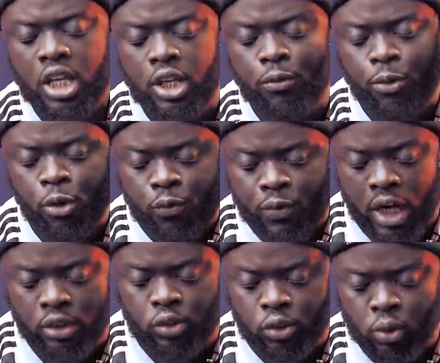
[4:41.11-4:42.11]
If you
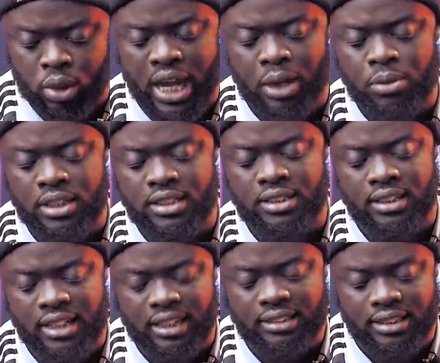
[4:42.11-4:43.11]
fail to do that within
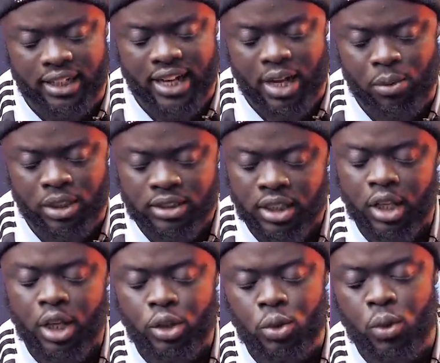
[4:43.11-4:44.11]
the next three hours,
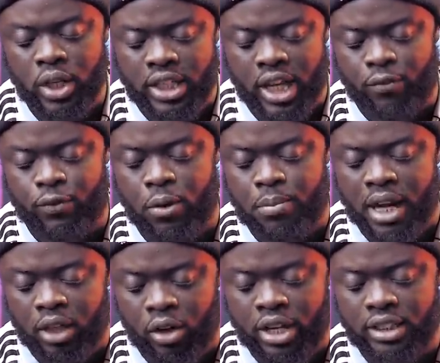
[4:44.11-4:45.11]
you will hear from
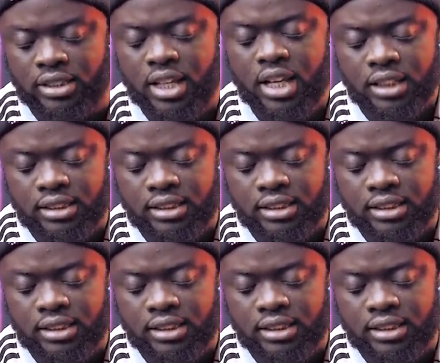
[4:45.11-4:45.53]
my lawyers.